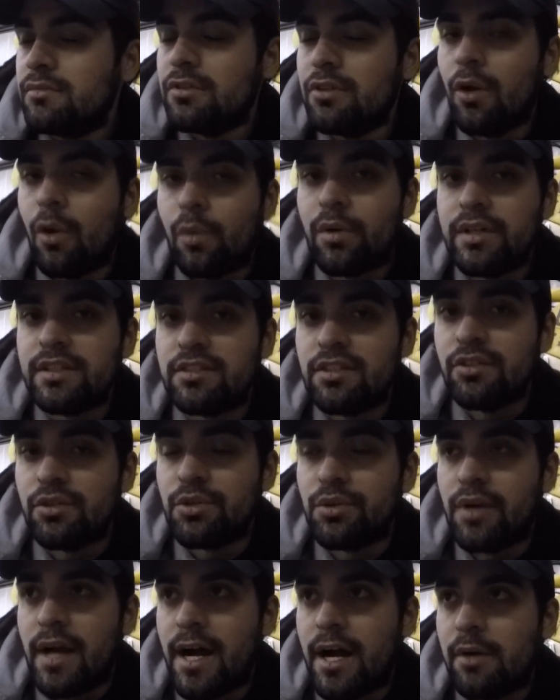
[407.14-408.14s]
lower it to the
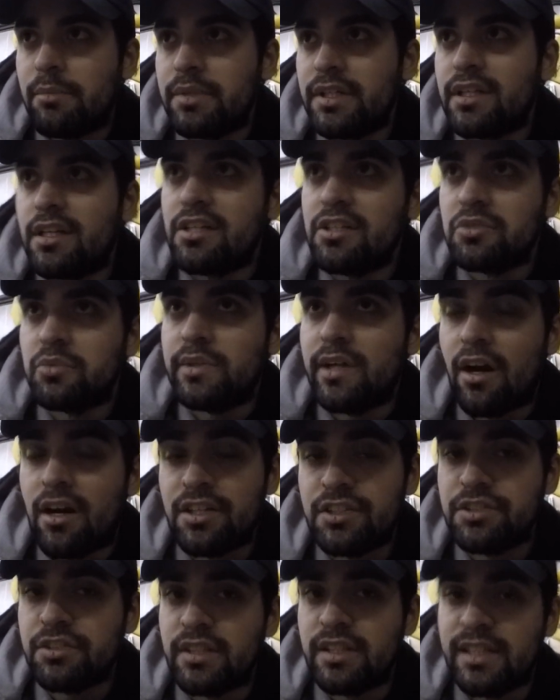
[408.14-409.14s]
ground, because we
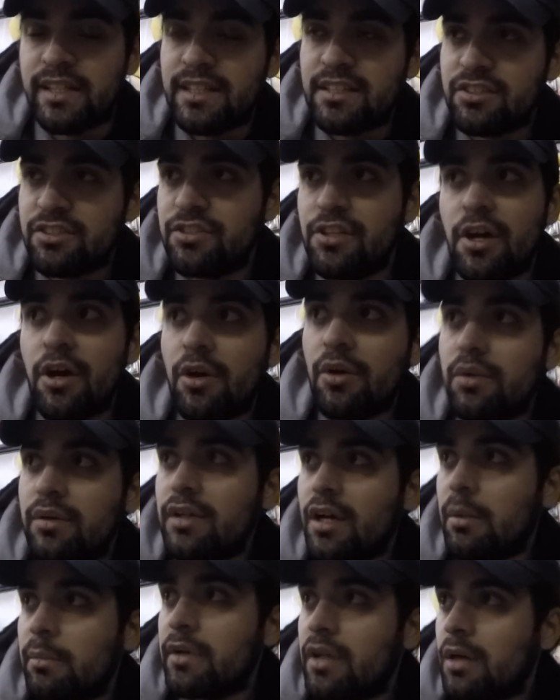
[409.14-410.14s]
are still gonna get snow
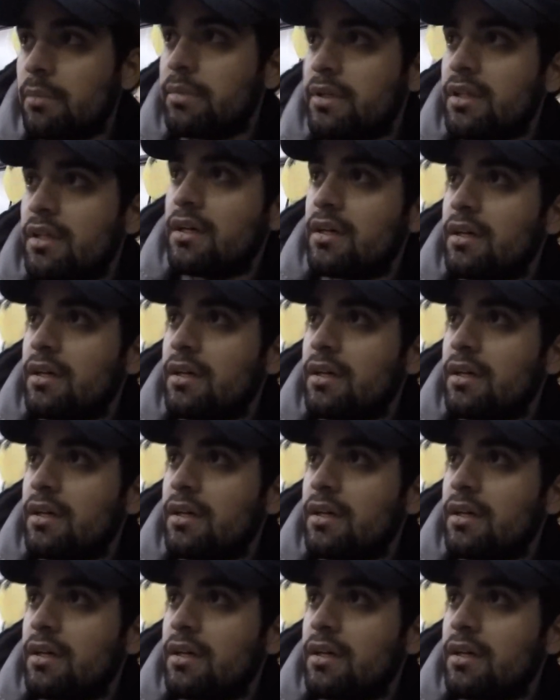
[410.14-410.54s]
coming up